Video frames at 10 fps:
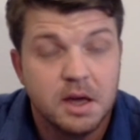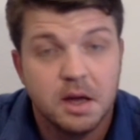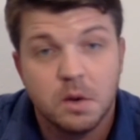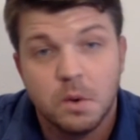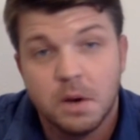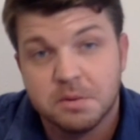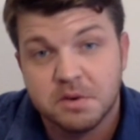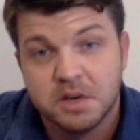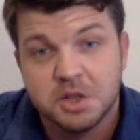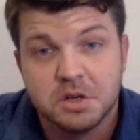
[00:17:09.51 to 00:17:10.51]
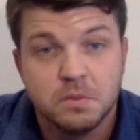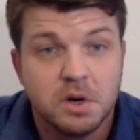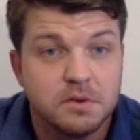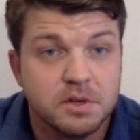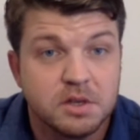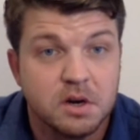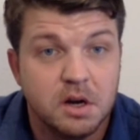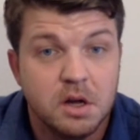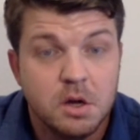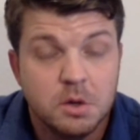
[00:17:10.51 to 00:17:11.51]
and cooperation, whether it's
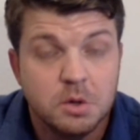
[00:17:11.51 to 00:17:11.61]
on